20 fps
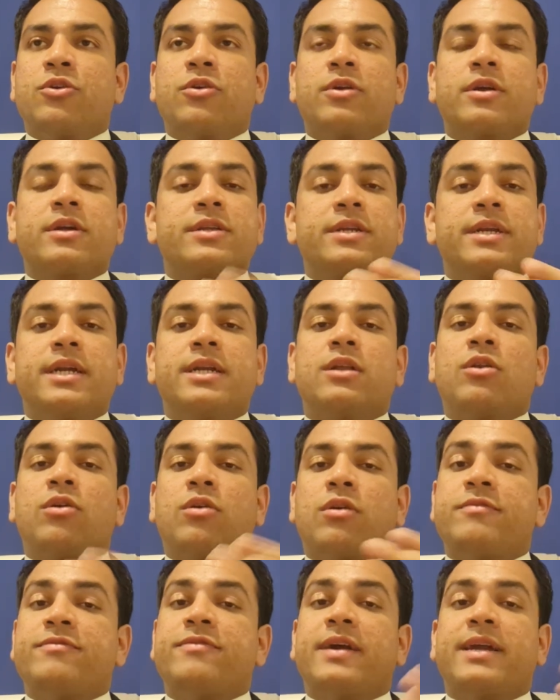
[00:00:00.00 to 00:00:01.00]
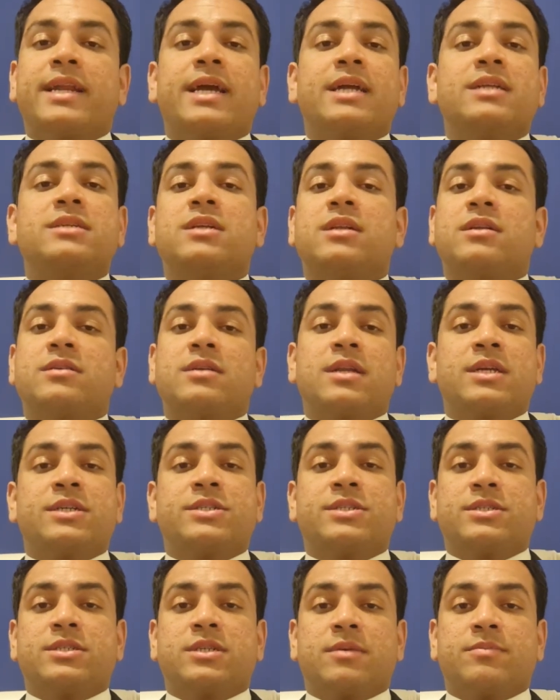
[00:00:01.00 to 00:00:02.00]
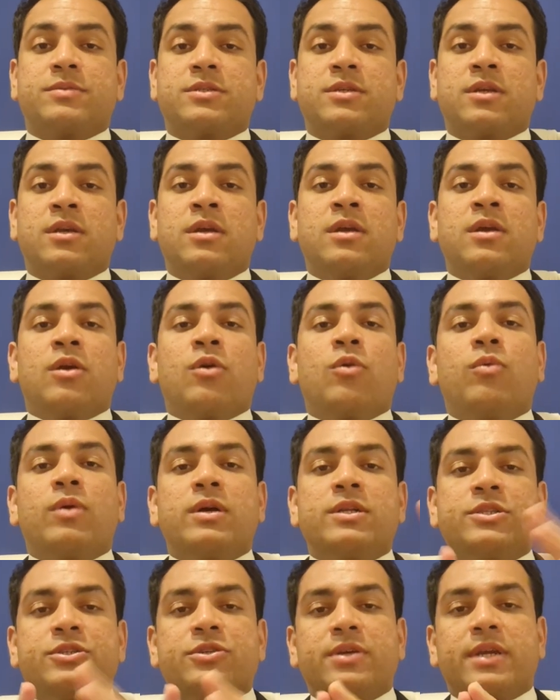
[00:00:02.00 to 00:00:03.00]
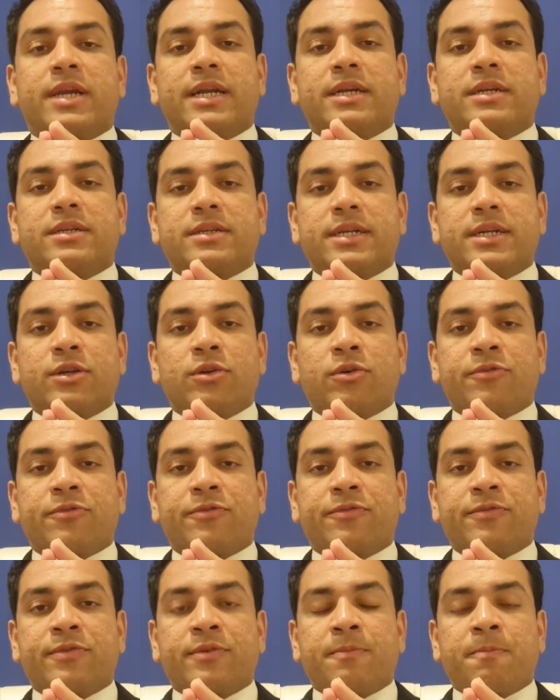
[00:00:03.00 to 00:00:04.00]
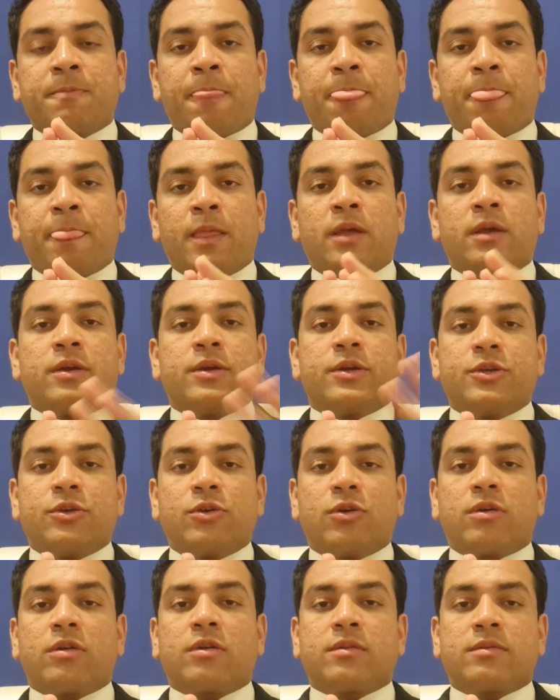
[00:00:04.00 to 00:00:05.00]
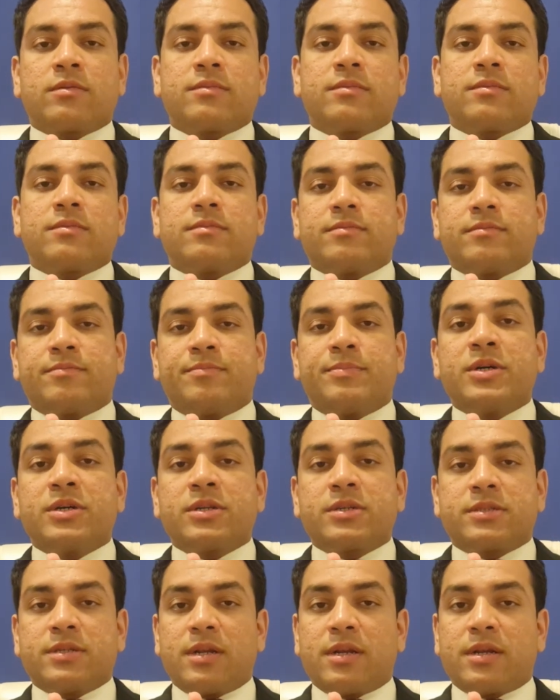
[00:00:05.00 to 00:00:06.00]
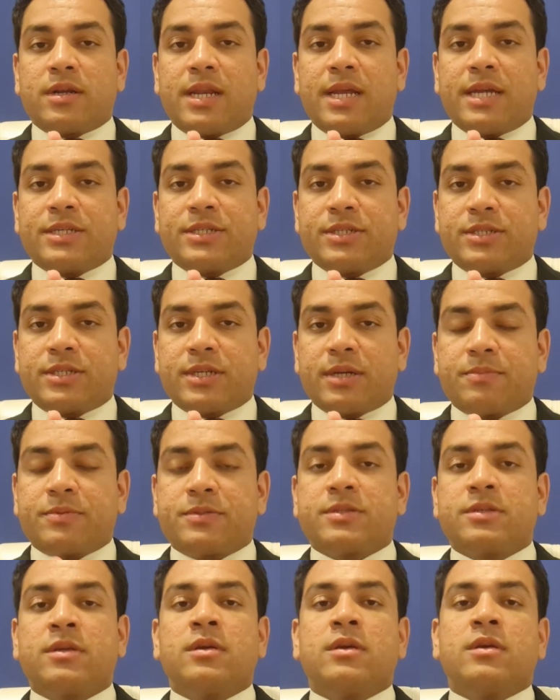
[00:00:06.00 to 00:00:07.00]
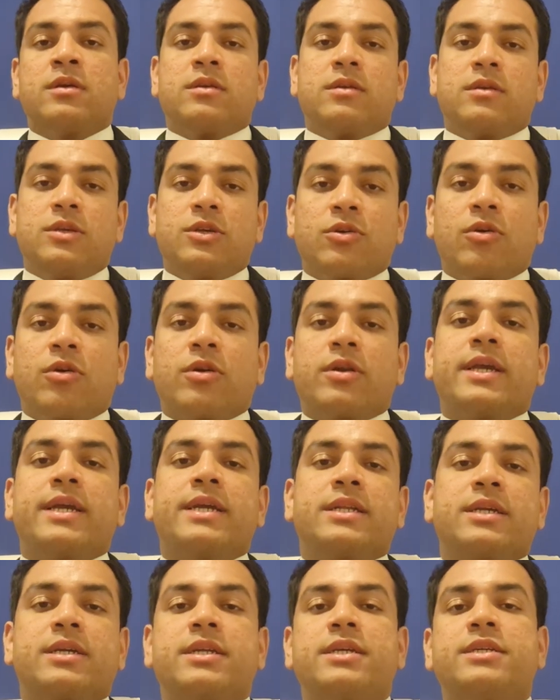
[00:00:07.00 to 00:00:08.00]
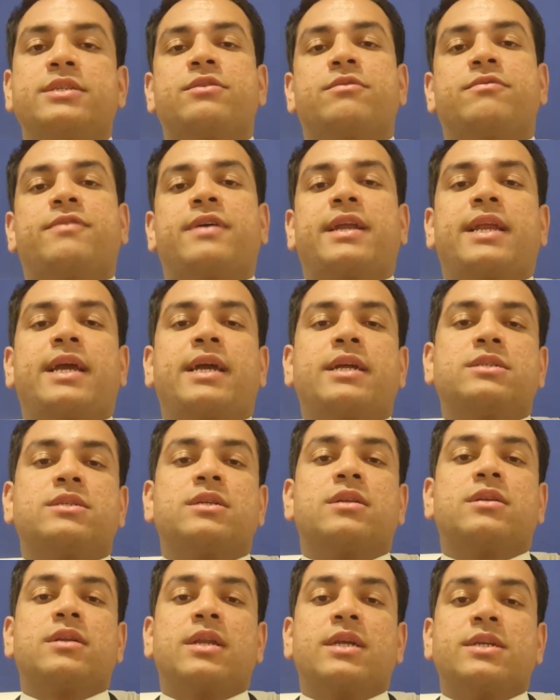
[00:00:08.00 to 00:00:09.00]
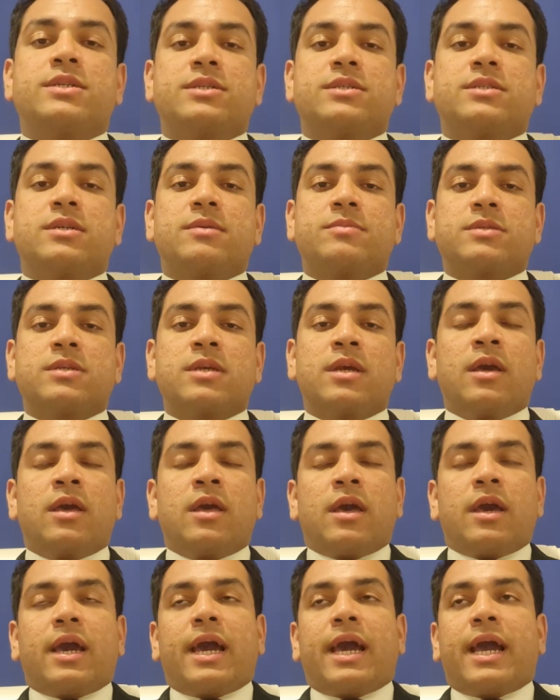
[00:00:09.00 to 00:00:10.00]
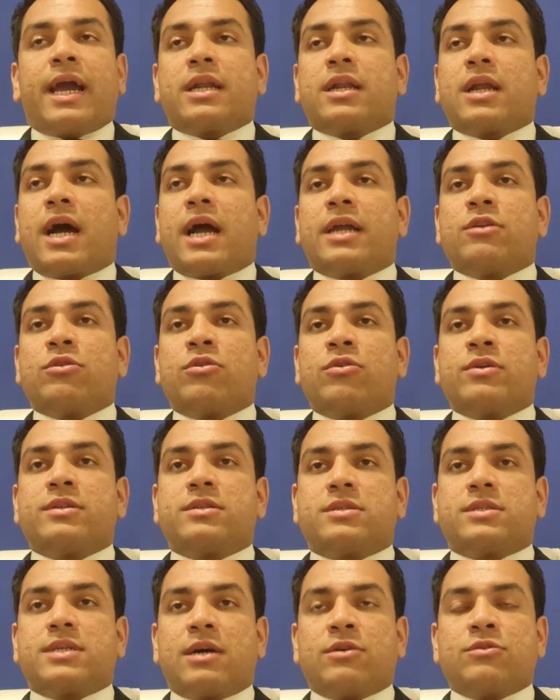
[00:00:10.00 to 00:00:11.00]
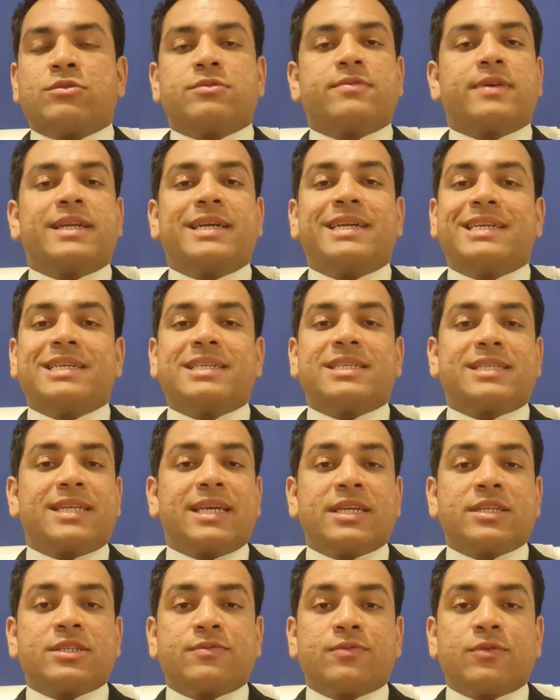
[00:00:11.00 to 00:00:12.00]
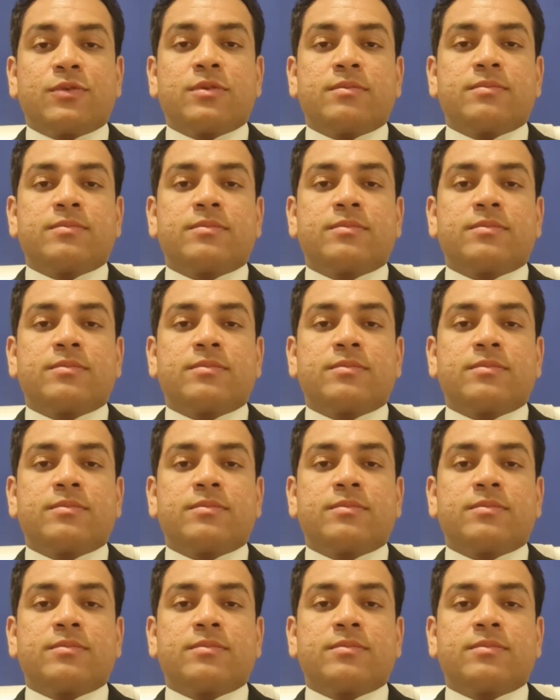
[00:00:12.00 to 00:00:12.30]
create a lot of financial relationships. Once you get rid of your personal relationships, you got to increase your financial relationships. And I know it sounds very distasteful,